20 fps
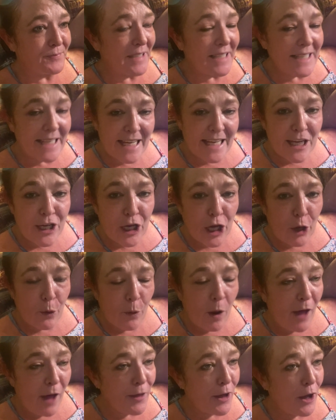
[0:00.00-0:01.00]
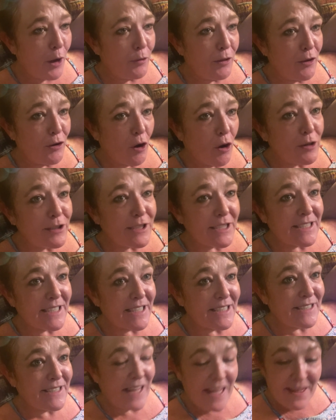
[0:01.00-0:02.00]
and ego, although the
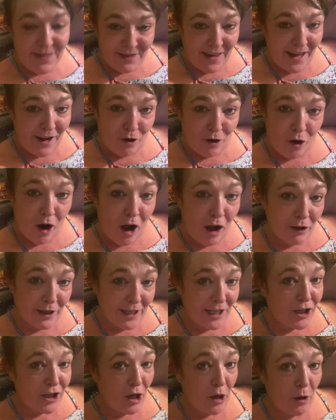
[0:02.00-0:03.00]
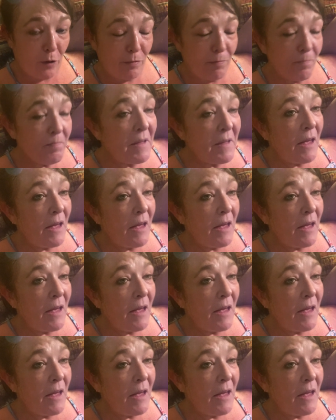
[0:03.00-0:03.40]
narcissists think they are all ego.